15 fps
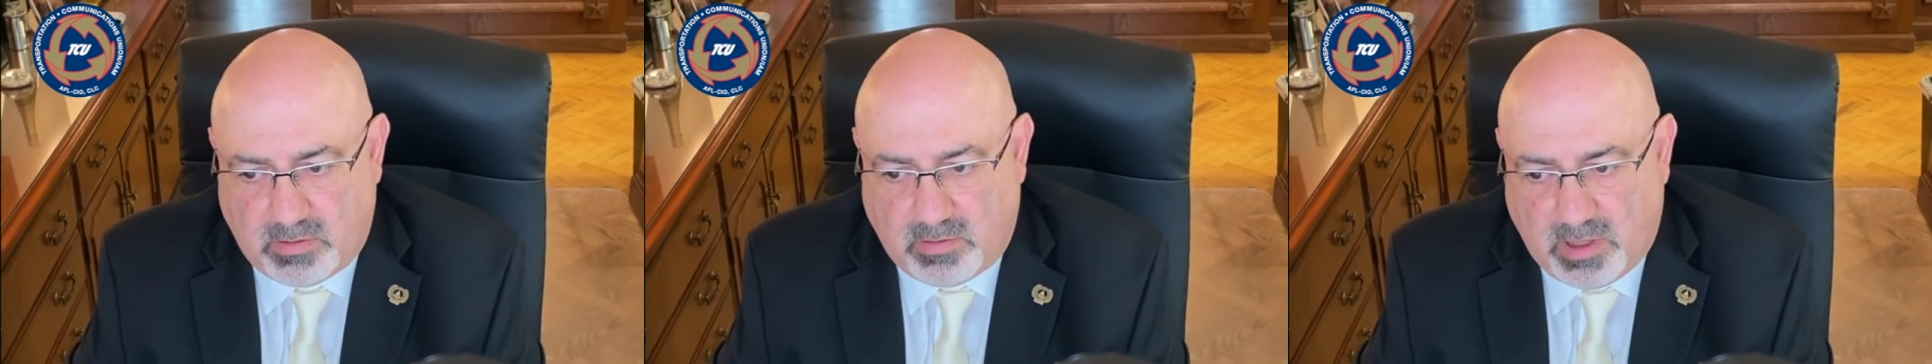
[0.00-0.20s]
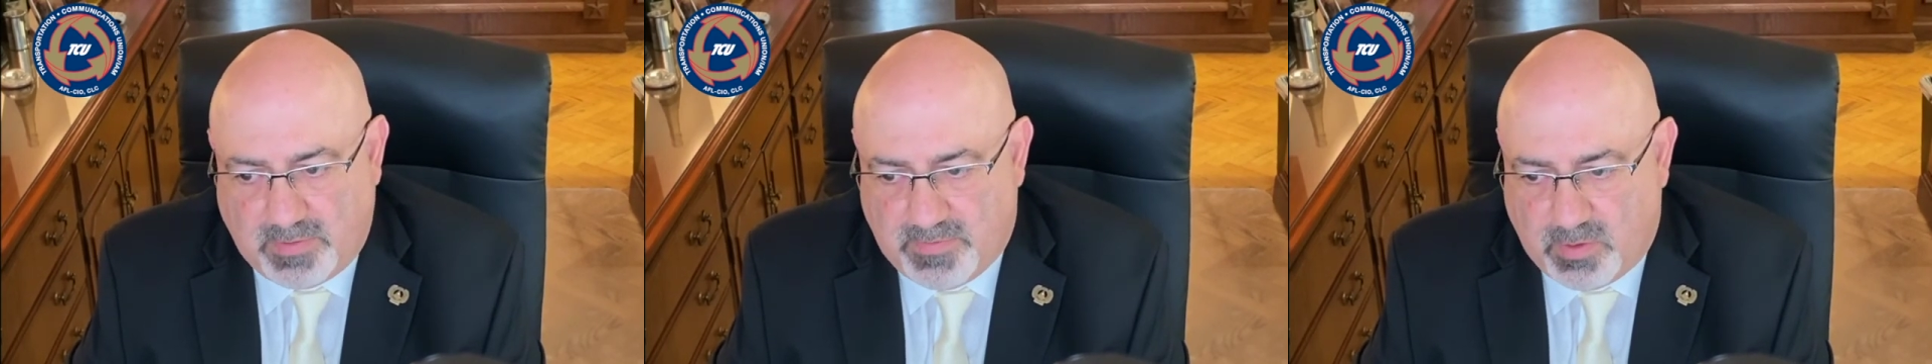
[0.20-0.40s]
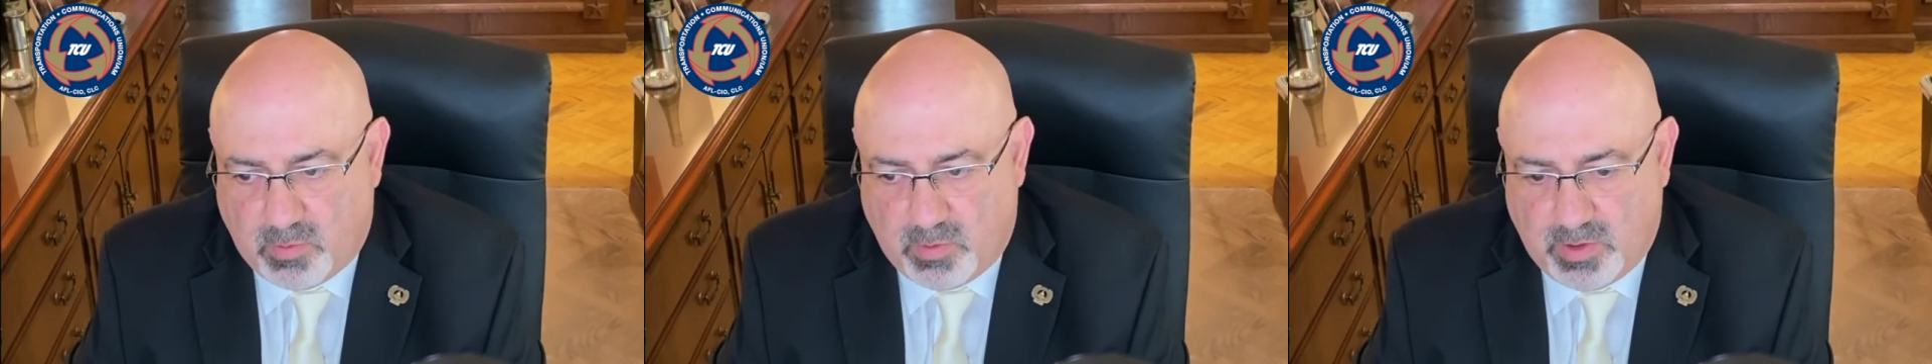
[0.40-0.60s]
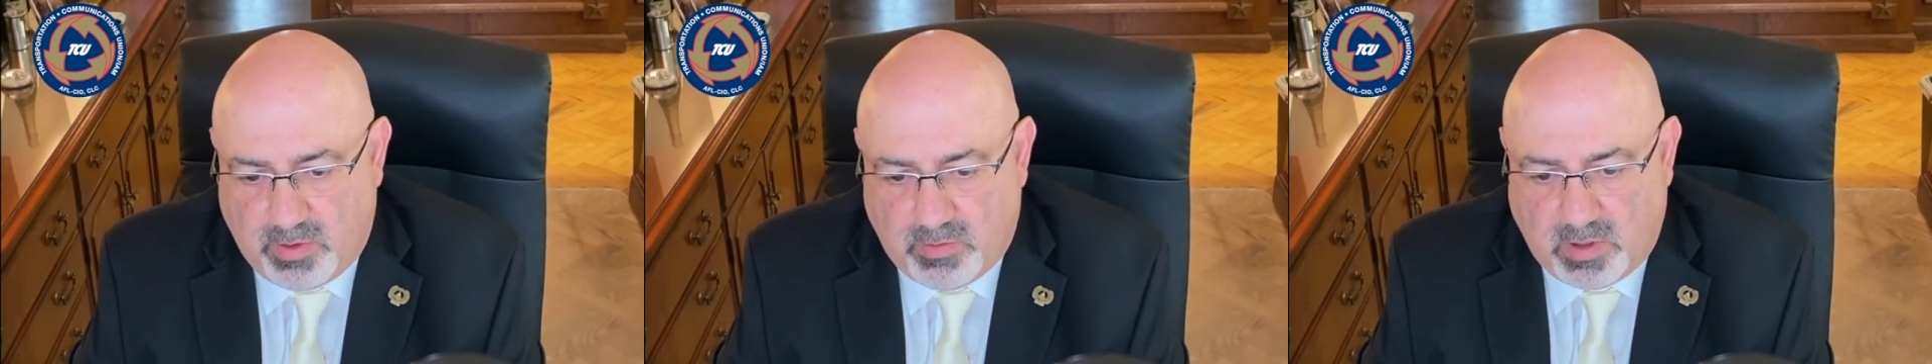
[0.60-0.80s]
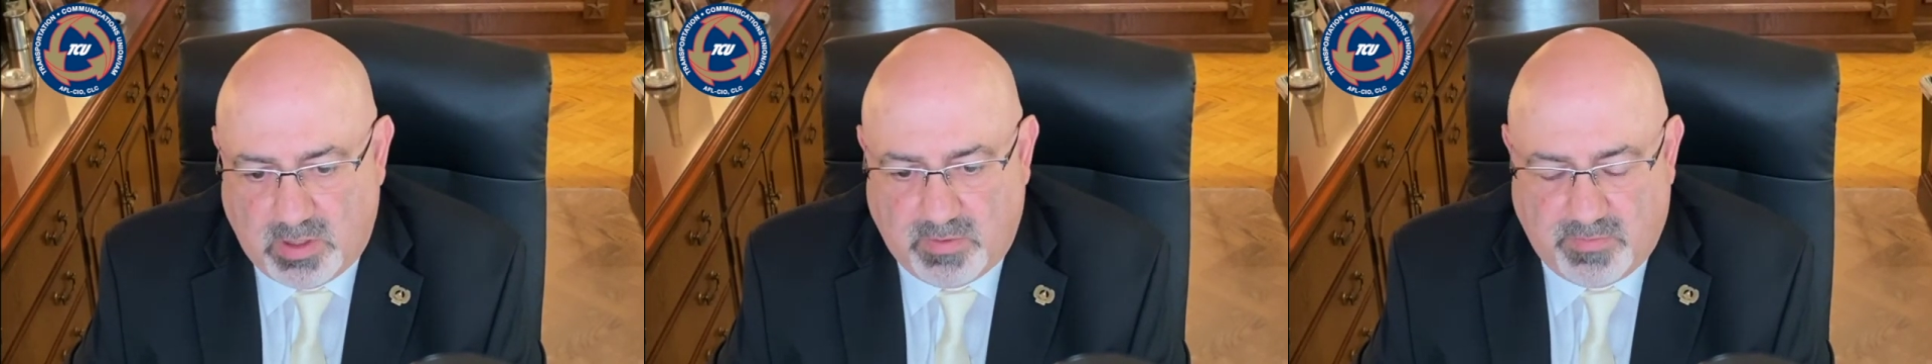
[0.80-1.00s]
left to
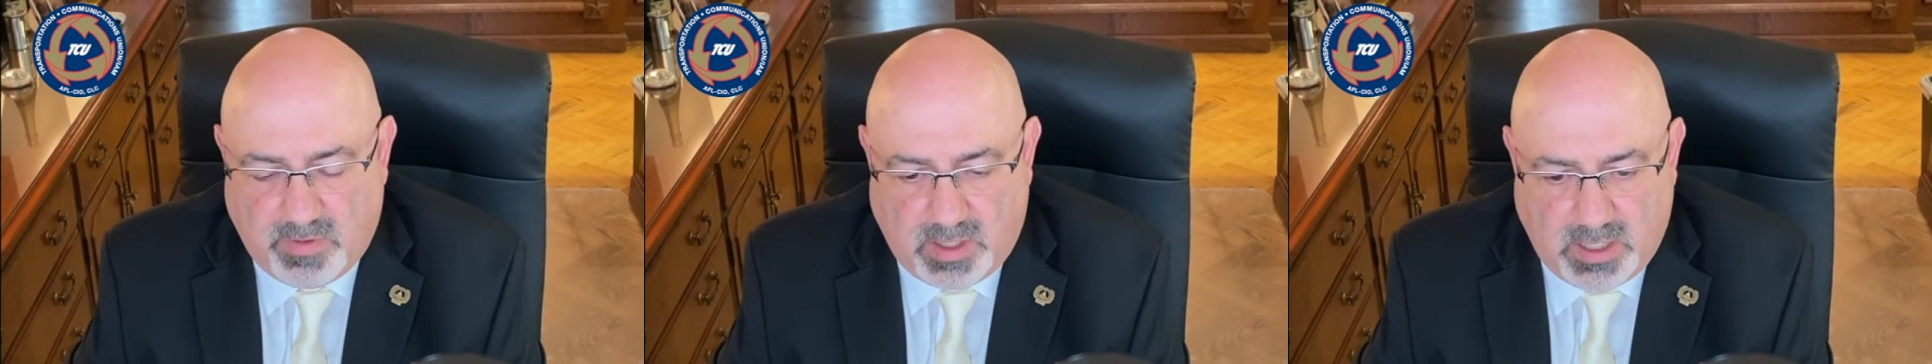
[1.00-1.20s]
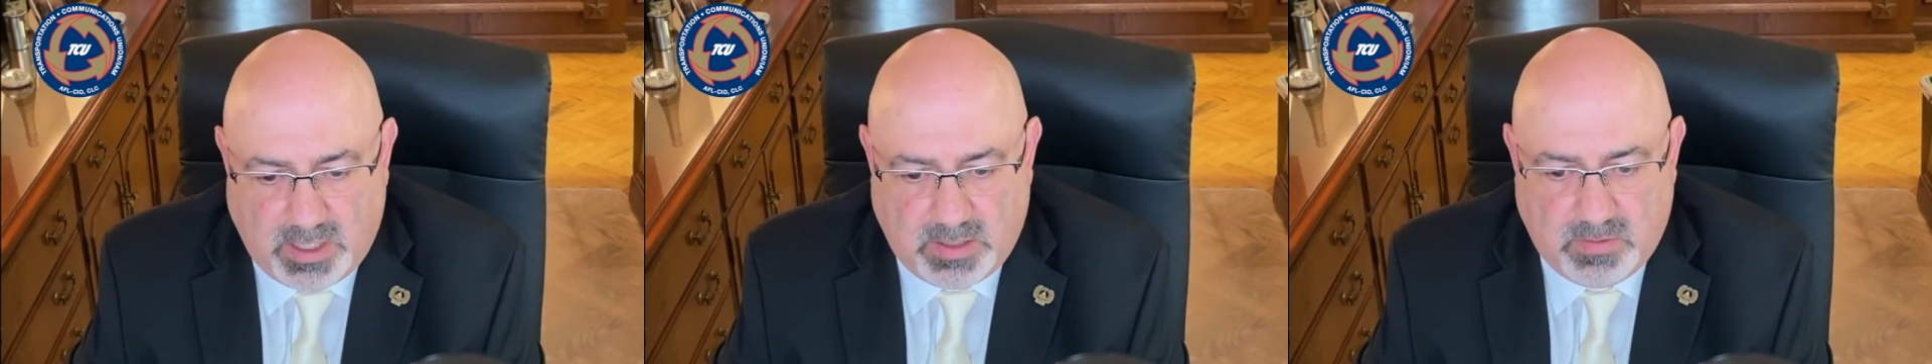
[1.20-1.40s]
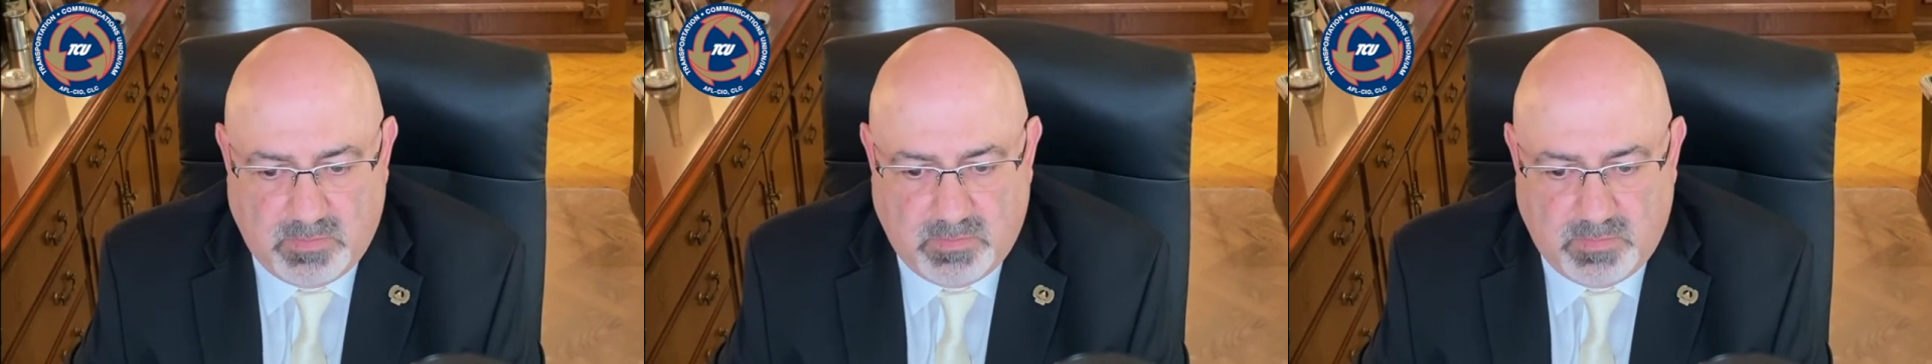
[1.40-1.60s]
wither on the vine.